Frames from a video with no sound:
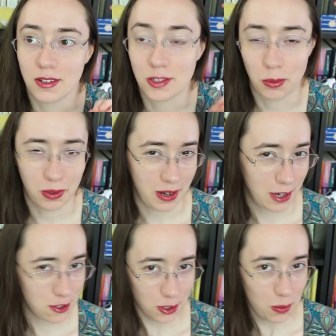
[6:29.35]

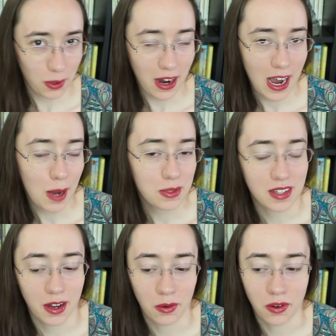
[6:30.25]
supernatural,
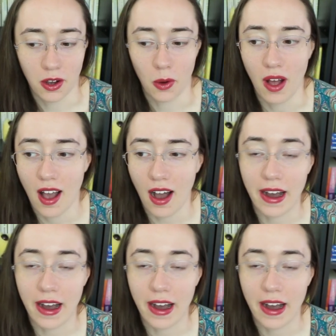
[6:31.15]
perhaps? I don't know.